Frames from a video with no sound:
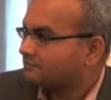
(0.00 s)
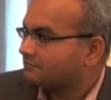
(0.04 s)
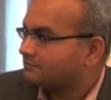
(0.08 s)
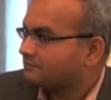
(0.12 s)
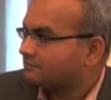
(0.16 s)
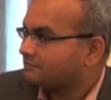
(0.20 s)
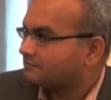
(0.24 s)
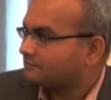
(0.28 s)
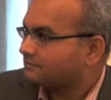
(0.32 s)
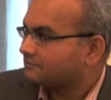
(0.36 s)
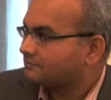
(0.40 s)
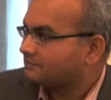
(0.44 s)

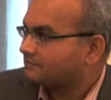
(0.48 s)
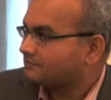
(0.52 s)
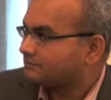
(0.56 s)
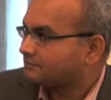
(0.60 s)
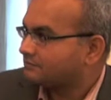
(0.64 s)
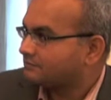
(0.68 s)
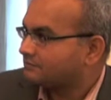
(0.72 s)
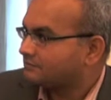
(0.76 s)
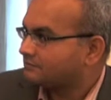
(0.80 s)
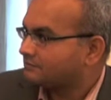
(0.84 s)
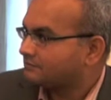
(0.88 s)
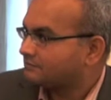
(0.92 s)

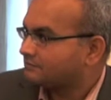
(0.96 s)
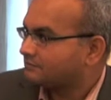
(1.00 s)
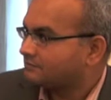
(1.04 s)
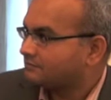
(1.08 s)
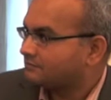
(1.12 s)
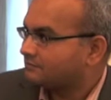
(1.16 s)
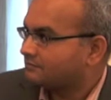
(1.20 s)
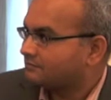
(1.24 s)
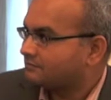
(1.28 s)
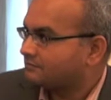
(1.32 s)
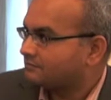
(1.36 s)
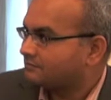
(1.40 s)

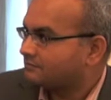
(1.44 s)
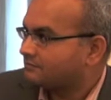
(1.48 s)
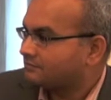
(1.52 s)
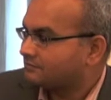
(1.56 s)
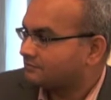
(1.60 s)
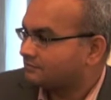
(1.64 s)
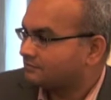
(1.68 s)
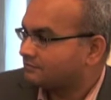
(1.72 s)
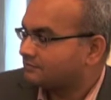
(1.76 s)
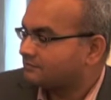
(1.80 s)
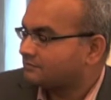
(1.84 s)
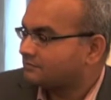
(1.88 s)

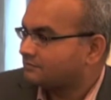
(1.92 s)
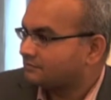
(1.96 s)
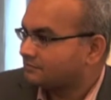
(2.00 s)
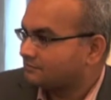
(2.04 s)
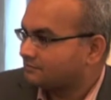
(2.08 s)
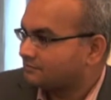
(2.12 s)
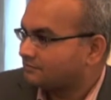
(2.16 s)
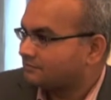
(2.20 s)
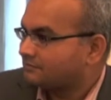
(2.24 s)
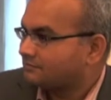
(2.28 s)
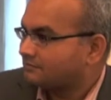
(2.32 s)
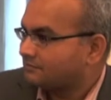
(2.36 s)

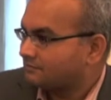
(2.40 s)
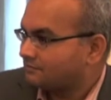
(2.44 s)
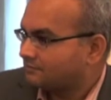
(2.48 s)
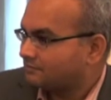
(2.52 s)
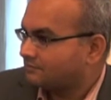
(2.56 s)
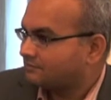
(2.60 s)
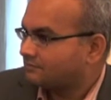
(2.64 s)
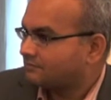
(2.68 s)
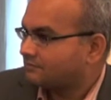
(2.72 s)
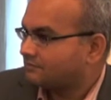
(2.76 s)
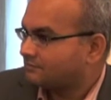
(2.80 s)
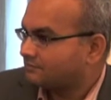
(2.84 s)

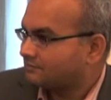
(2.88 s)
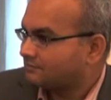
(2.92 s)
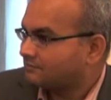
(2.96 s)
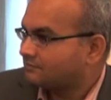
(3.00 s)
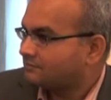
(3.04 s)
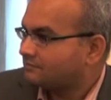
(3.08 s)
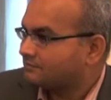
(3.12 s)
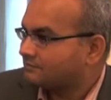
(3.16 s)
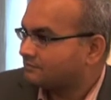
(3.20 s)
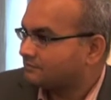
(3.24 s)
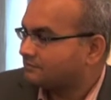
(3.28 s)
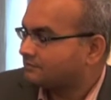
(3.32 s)

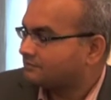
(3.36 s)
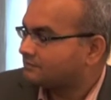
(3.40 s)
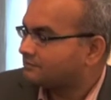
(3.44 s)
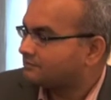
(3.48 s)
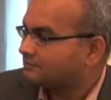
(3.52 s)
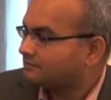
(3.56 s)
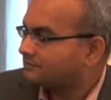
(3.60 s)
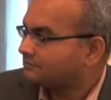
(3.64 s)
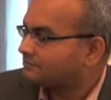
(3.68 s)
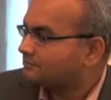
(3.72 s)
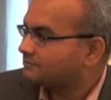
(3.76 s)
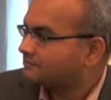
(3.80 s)

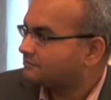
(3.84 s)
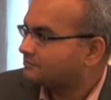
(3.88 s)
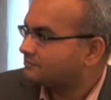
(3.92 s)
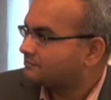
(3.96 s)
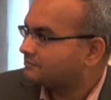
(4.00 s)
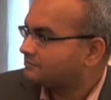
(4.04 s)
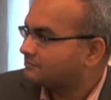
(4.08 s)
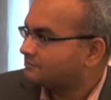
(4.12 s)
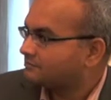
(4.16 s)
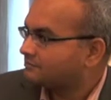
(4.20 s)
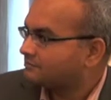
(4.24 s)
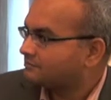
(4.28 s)

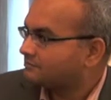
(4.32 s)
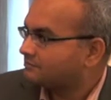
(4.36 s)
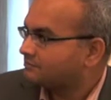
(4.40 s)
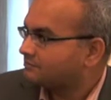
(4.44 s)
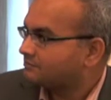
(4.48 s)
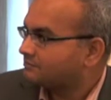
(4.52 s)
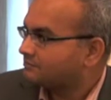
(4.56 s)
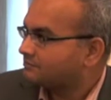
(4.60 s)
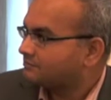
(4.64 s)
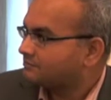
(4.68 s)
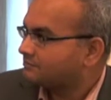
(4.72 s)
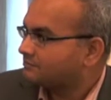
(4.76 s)

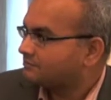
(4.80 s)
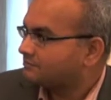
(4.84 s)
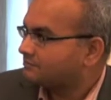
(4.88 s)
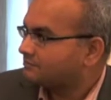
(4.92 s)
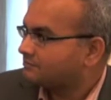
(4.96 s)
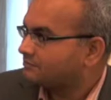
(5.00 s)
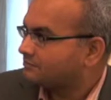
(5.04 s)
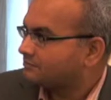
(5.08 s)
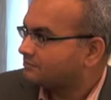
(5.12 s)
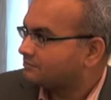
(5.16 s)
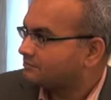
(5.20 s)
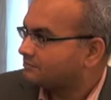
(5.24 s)

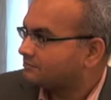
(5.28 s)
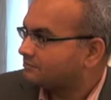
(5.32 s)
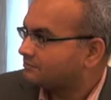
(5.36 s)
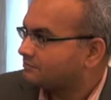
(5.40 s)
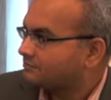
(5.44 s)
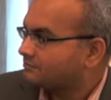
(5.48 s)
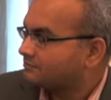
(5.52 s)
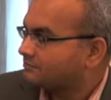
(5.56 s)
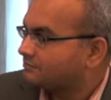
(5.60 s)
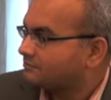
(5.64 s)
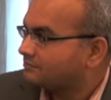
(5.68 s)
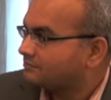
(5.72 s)
The person shown says nothing.